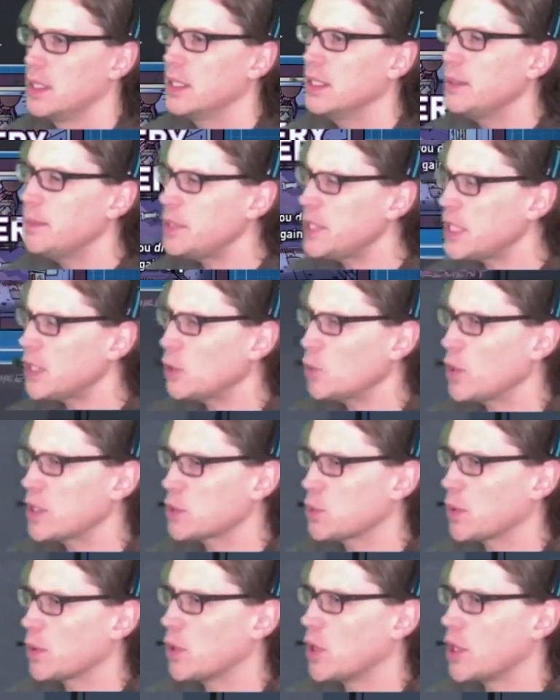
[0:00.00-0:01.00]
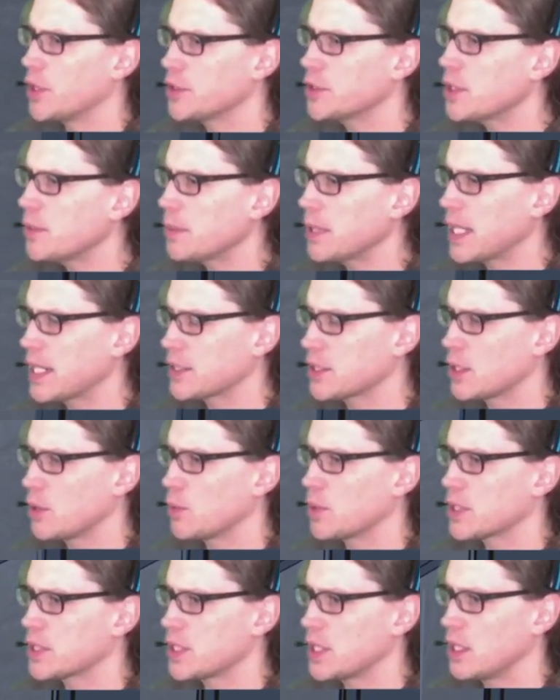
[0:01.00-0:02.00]
Let me take the West Wing Hall. There's something actually I
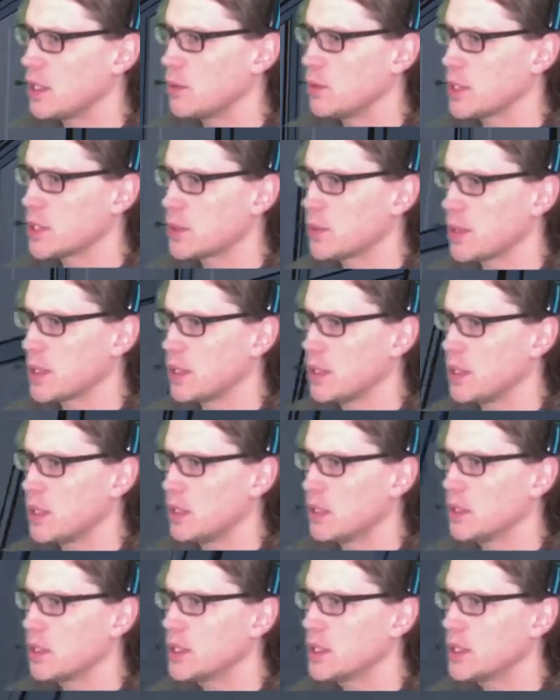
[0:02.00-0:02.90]
want to see in the West Wing Hall.